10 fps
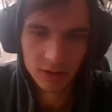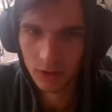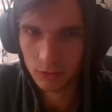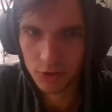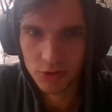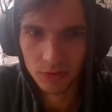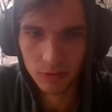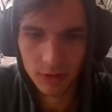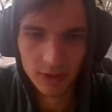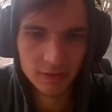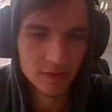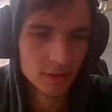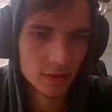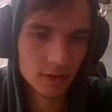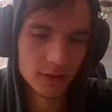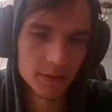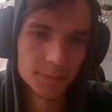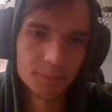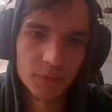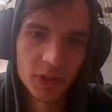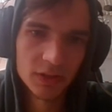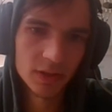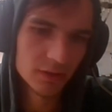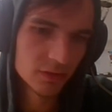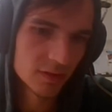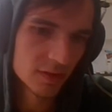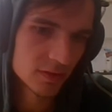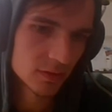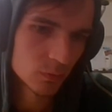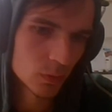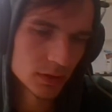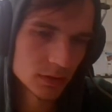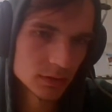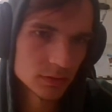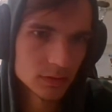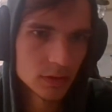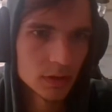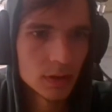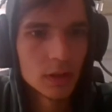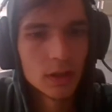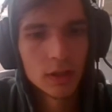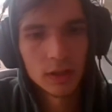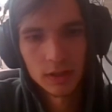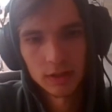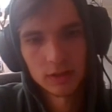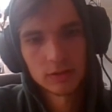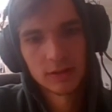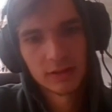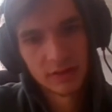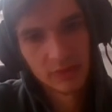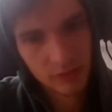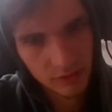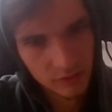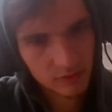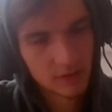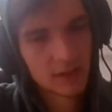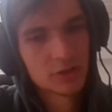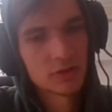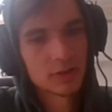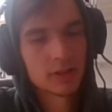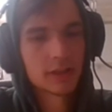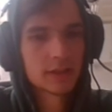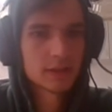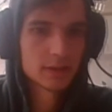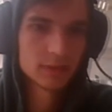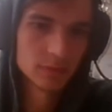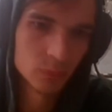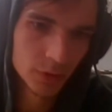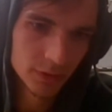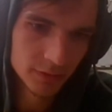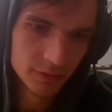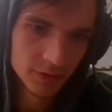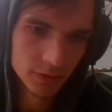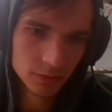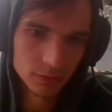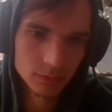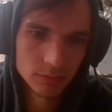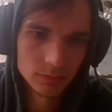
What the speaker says: I will show next one, that this is actually like one of the few